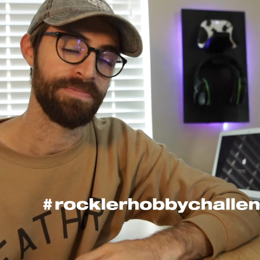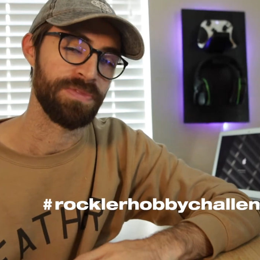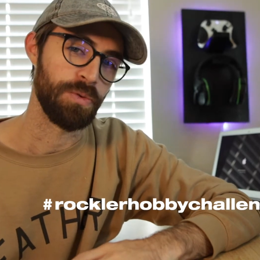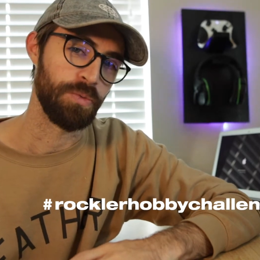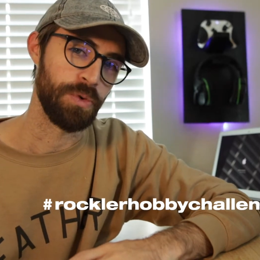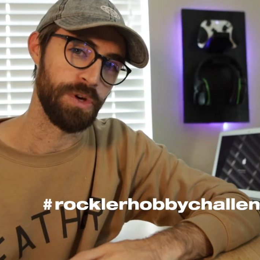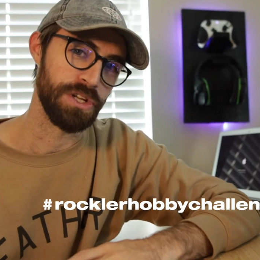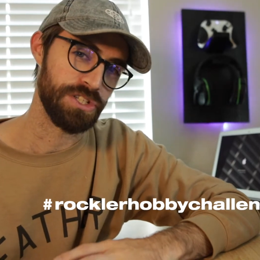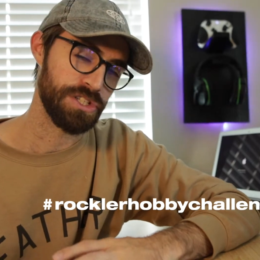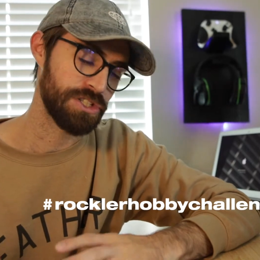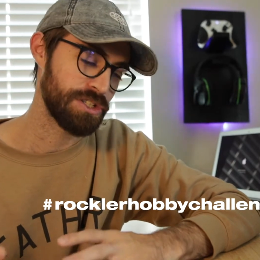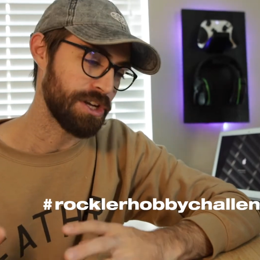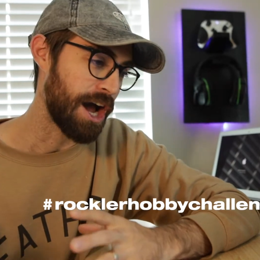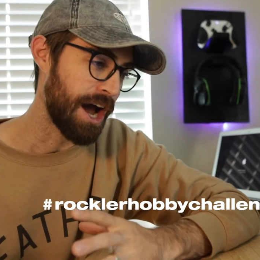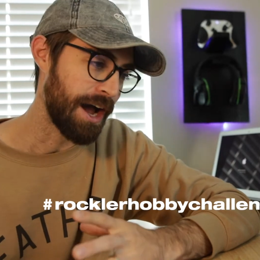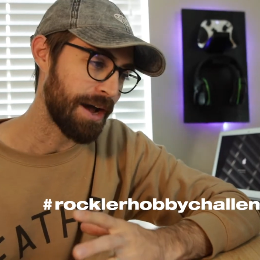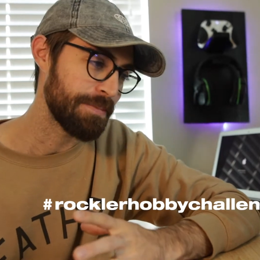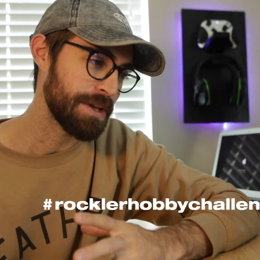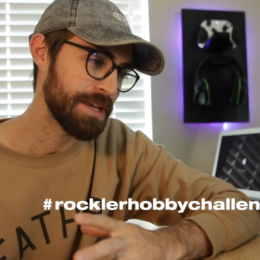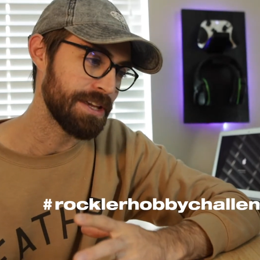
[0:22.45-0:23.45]
which
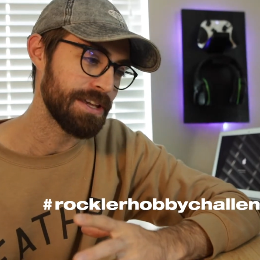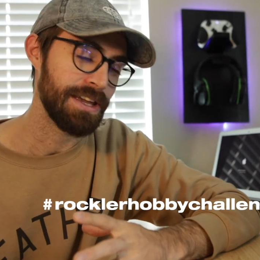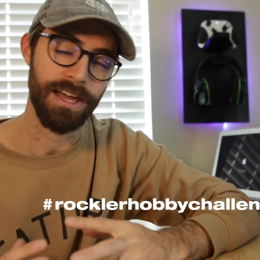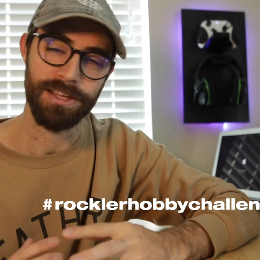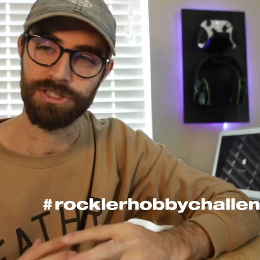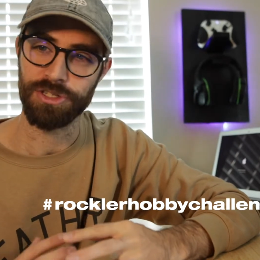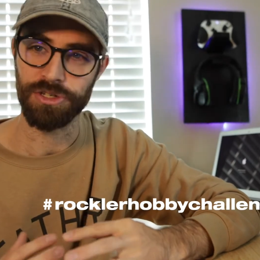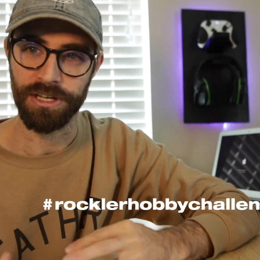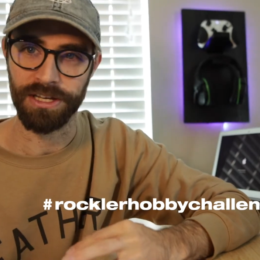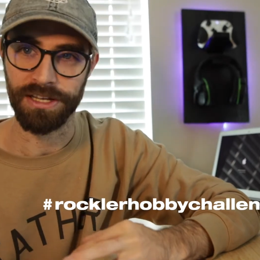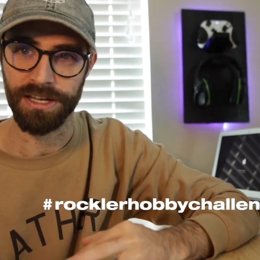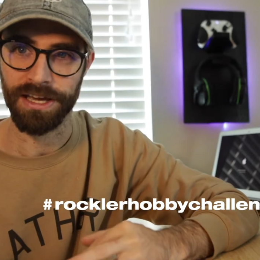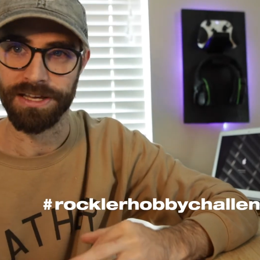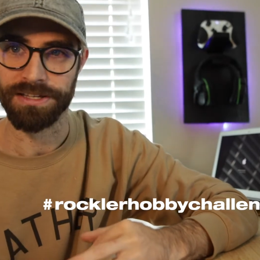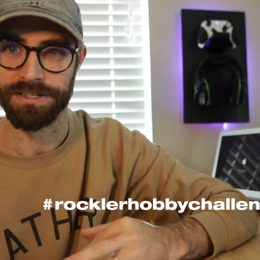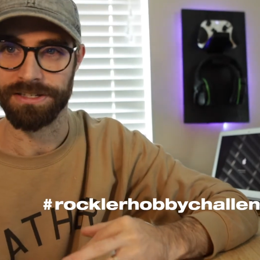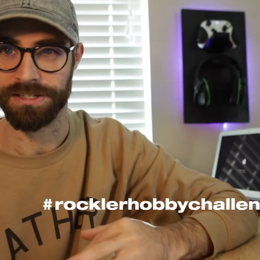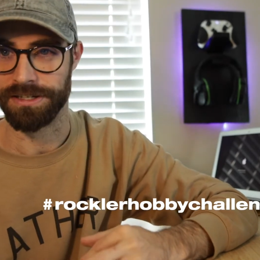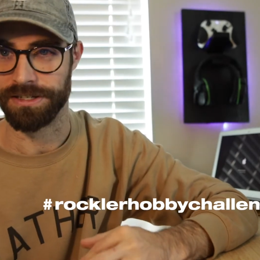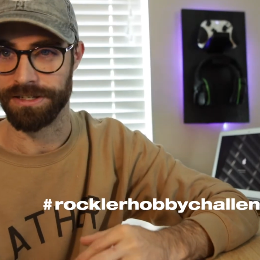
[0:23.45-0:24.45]
hobby, as you can
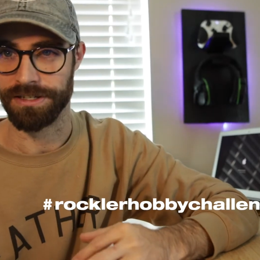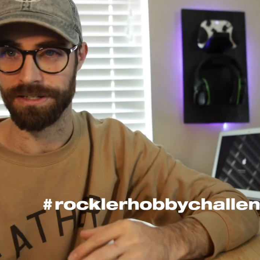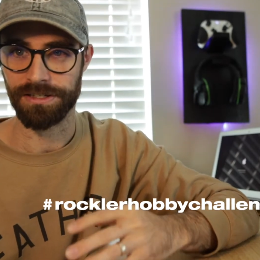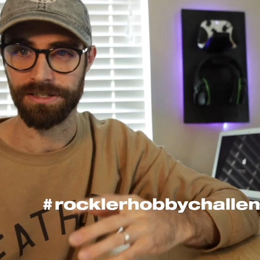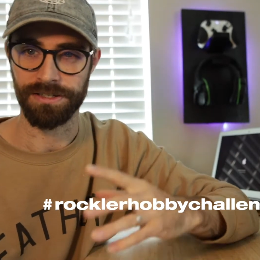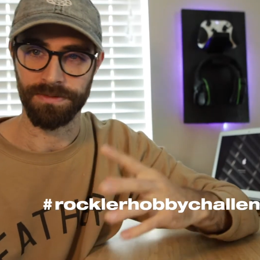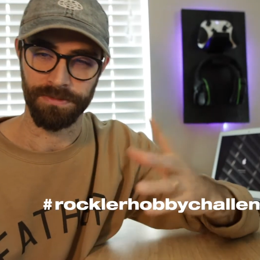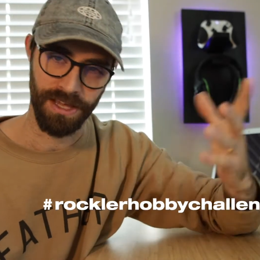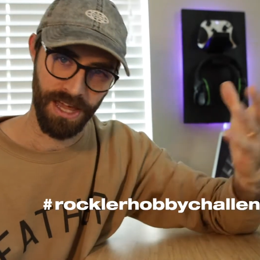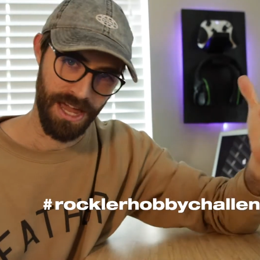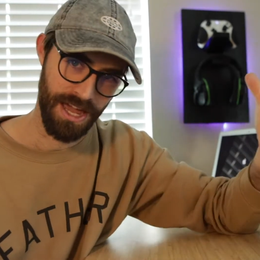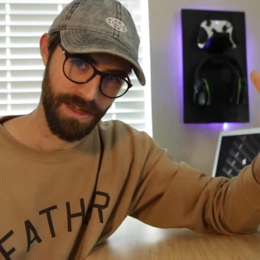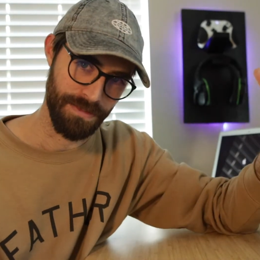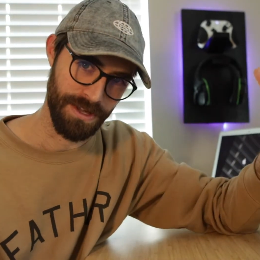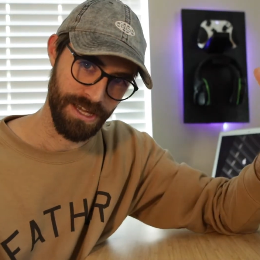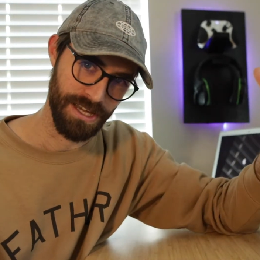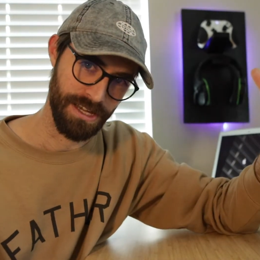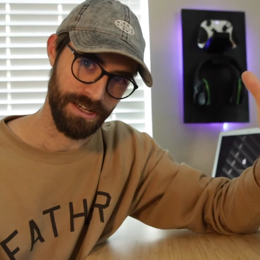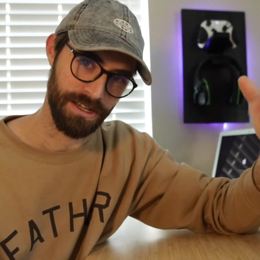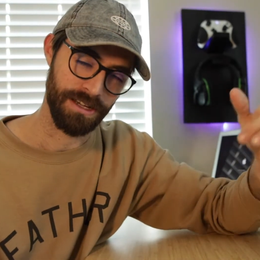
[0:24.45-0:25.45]
guess, is some
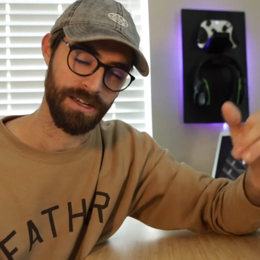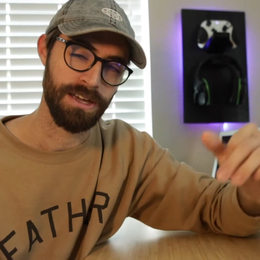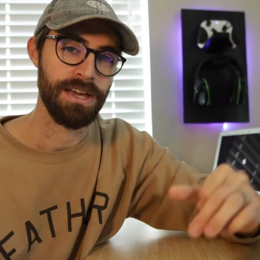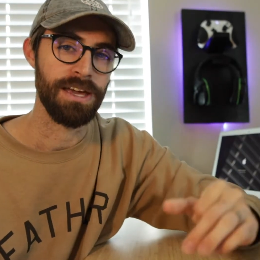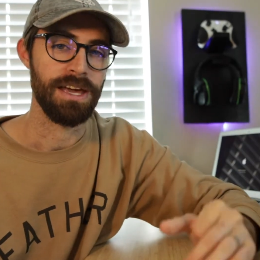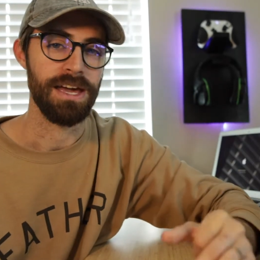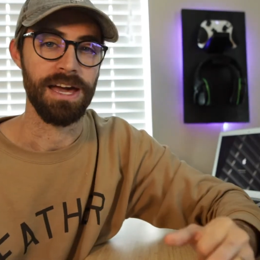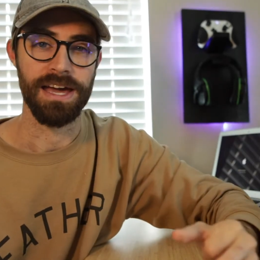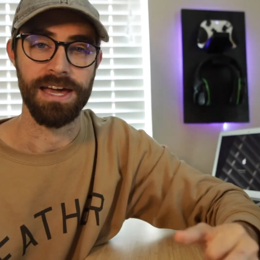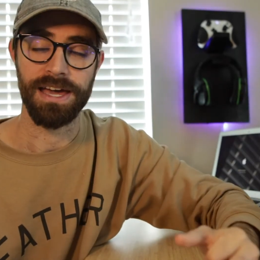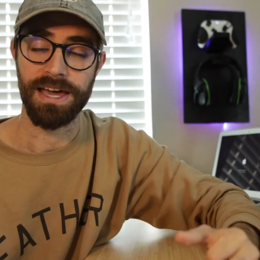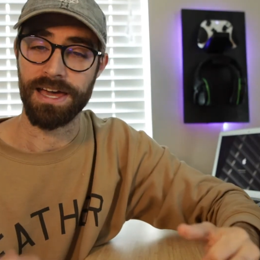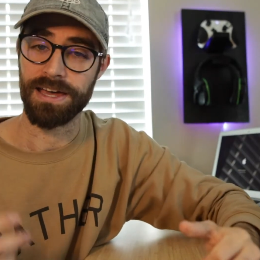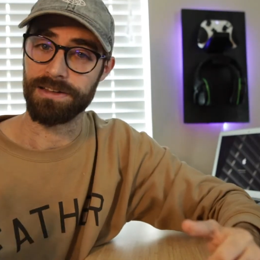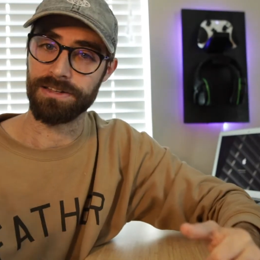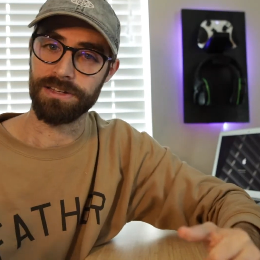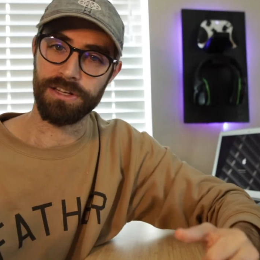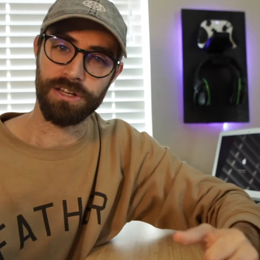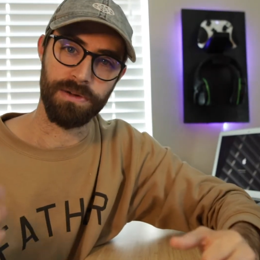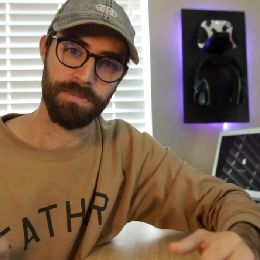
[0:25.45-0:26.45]
gaming
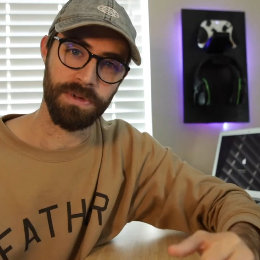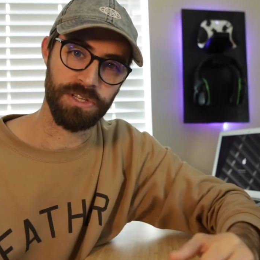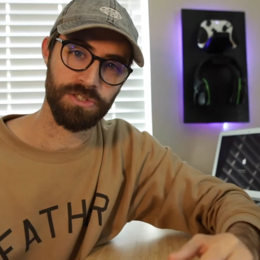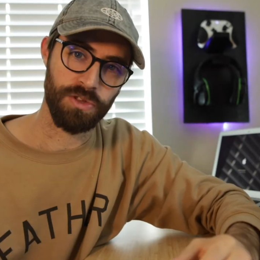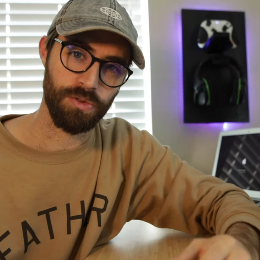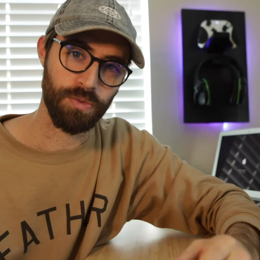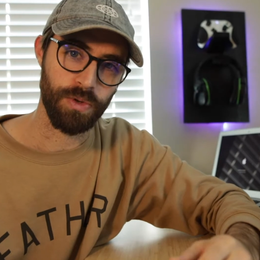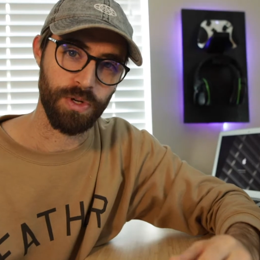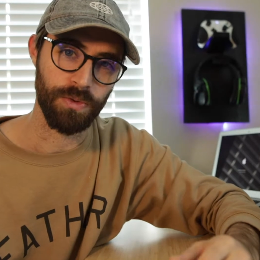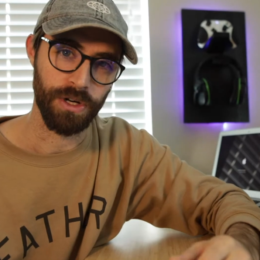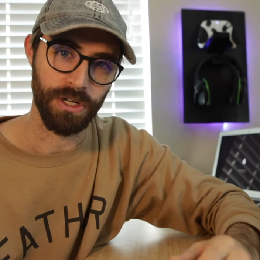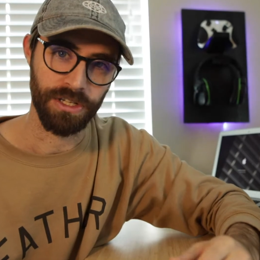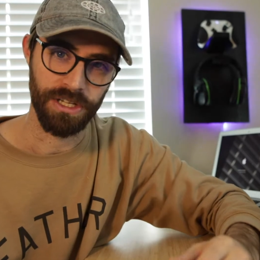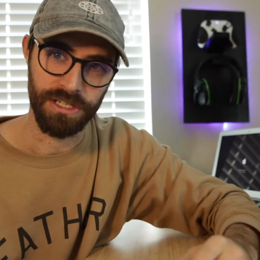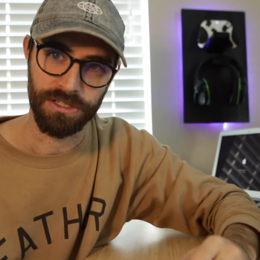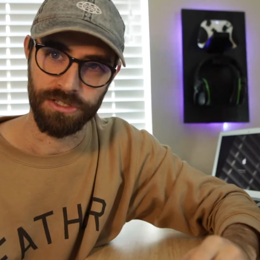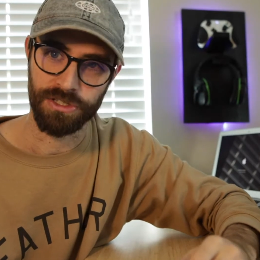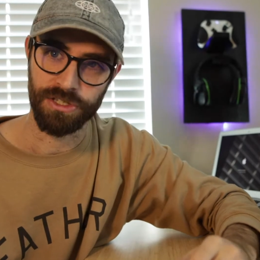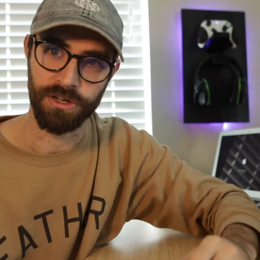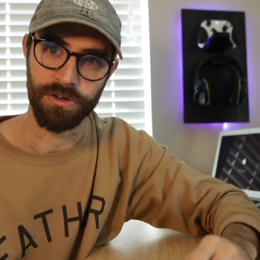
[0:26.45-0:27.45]
and, you know, mixed with woodworking.
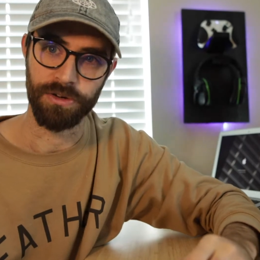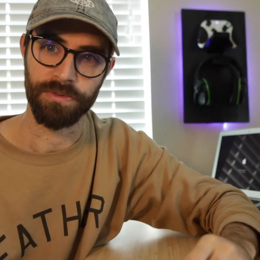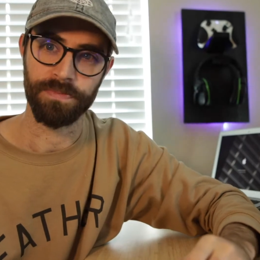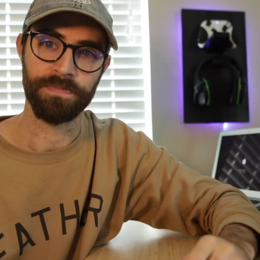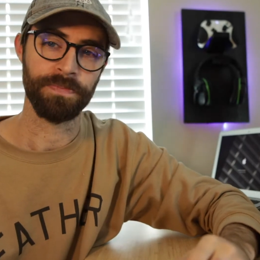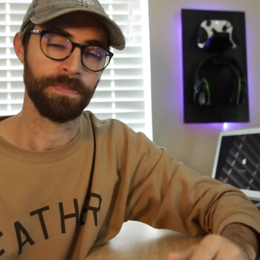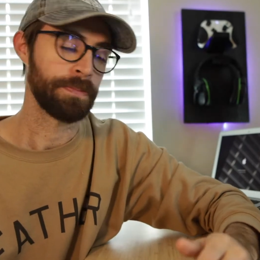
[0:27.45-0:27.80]
So